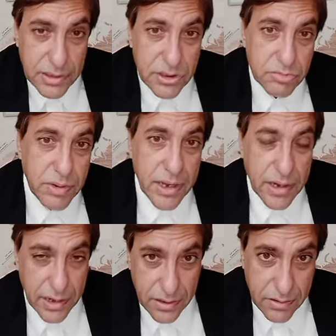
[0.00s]
man and
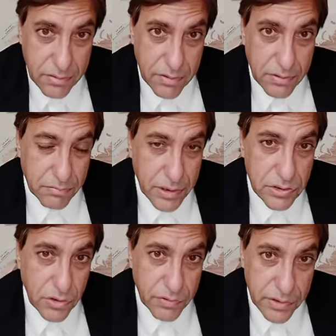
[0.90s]
bunch of
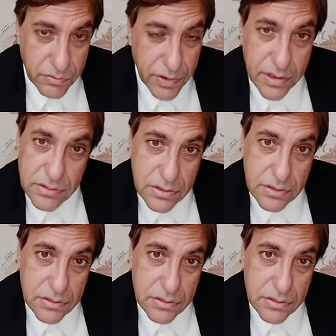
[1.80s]
other Pharisees.